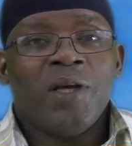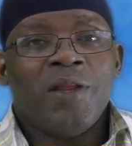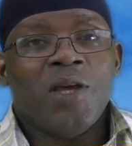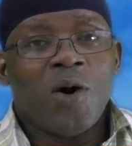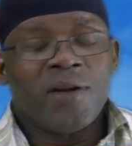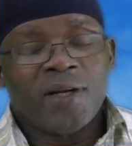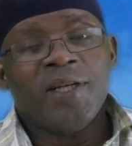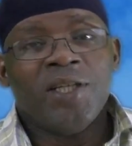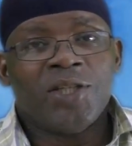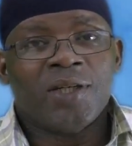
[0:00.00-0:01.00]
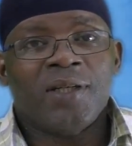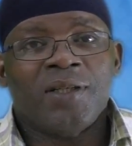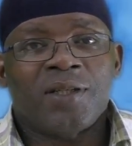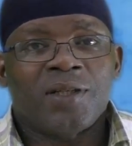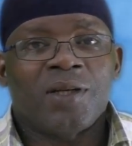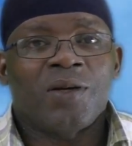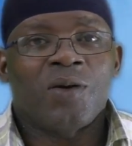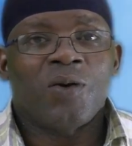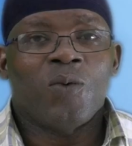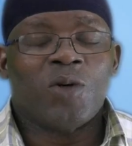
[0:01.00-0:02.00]
the other nations
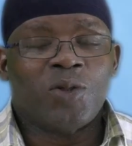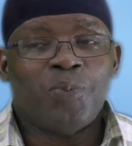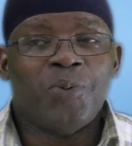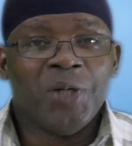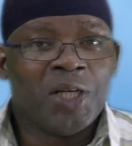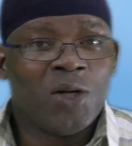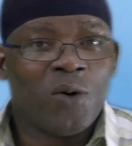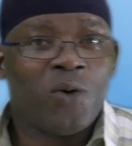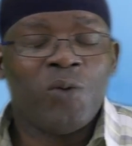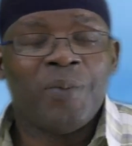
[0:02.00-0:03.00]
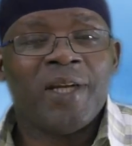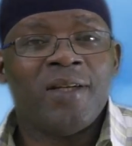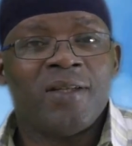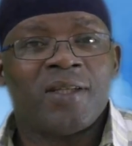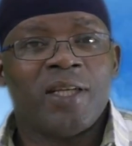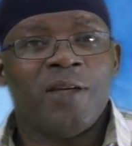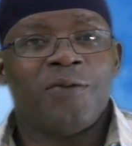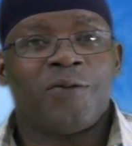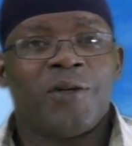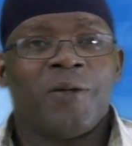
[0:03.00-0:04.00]
was breeding our women in
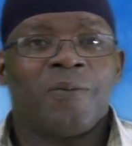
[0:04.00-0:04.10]
slavery,